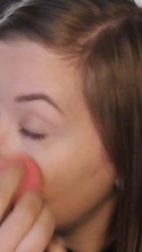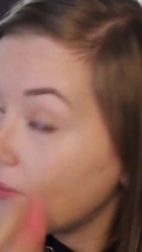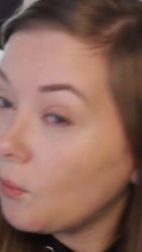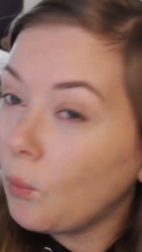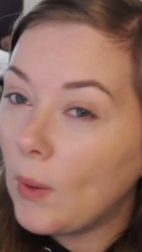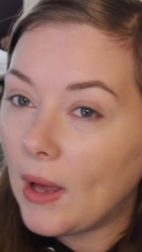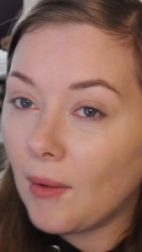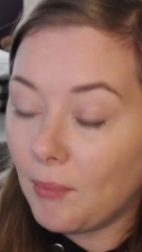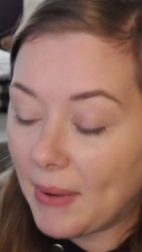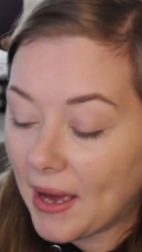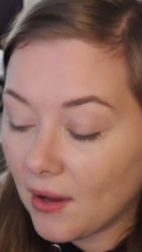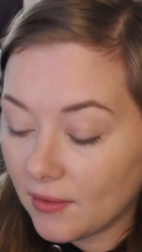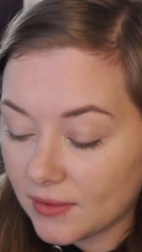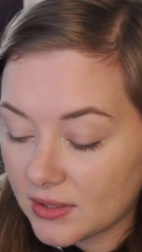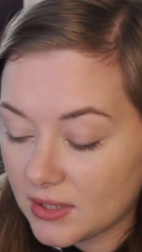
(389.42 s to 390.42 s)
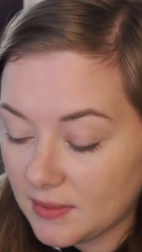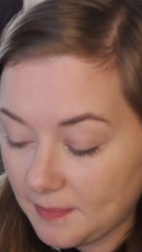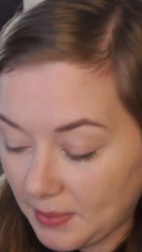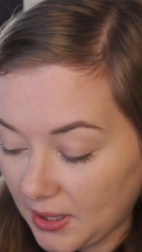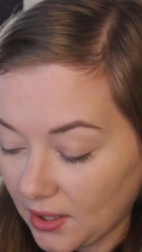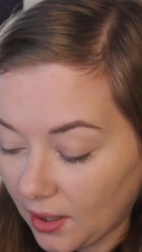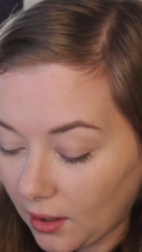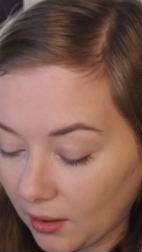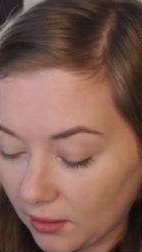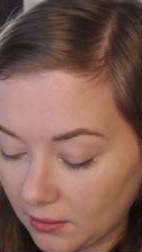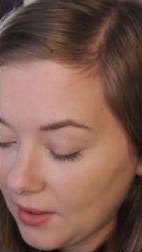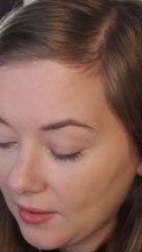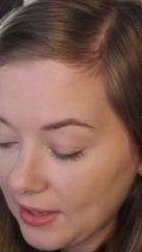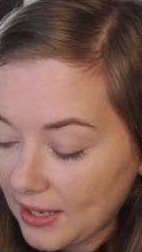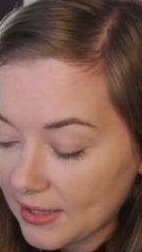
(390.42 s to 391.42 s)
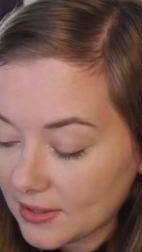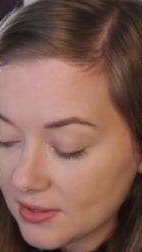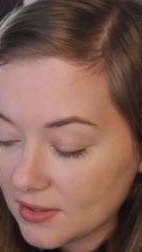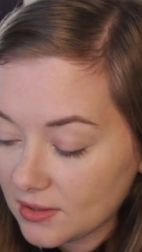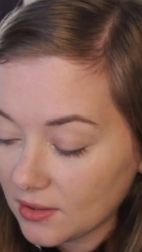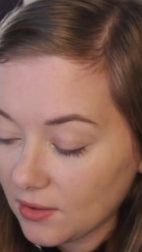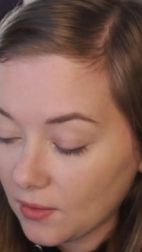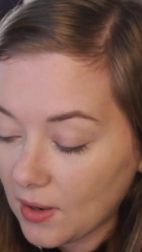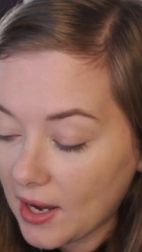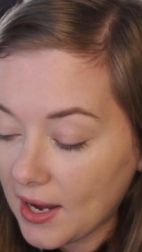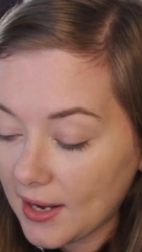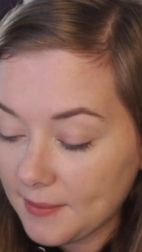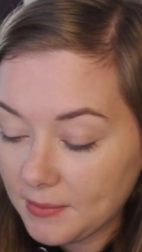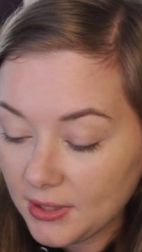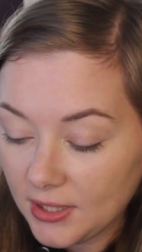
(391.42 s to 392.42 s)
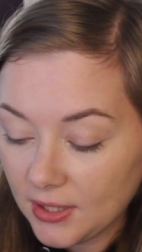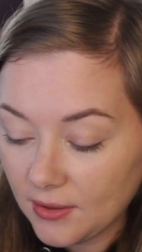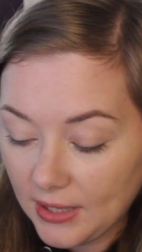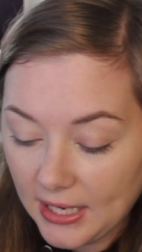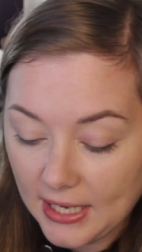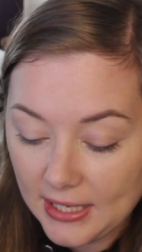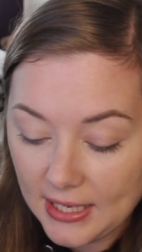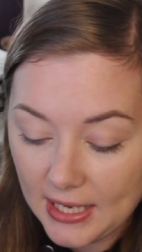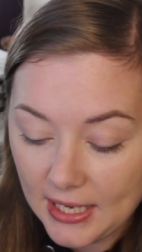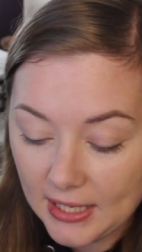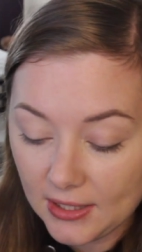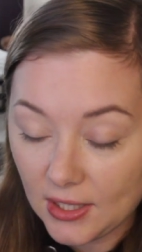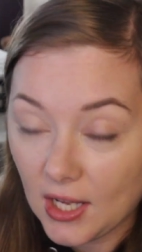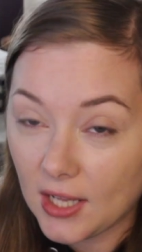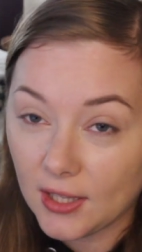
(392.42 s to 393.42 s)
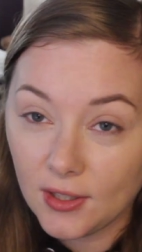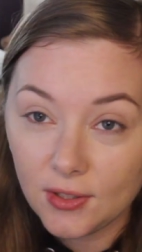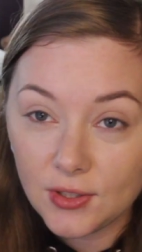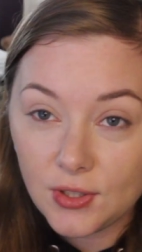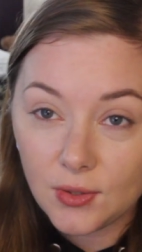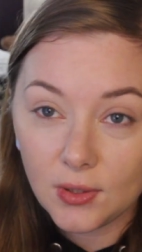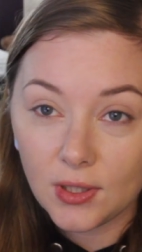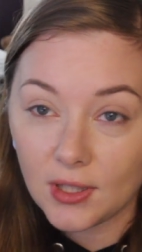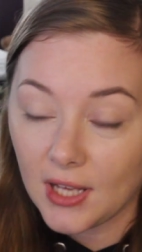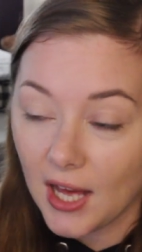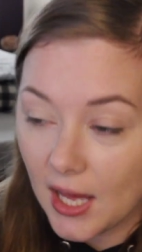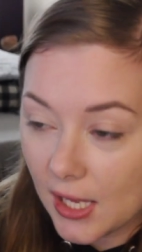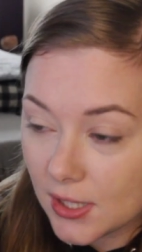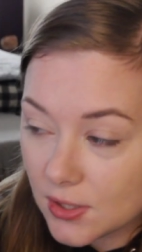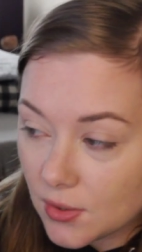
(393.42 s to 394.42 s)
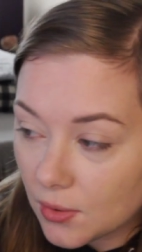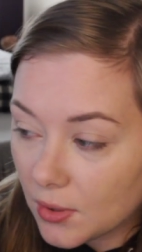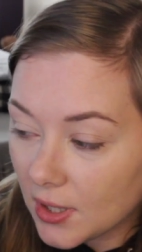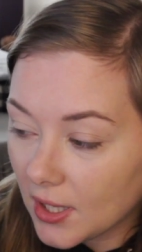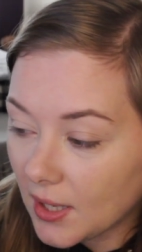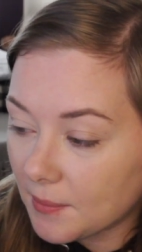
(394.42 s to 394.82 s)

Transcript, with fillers: well balanced beer Okay, so I'm gonna go ahead and little, do a little contour.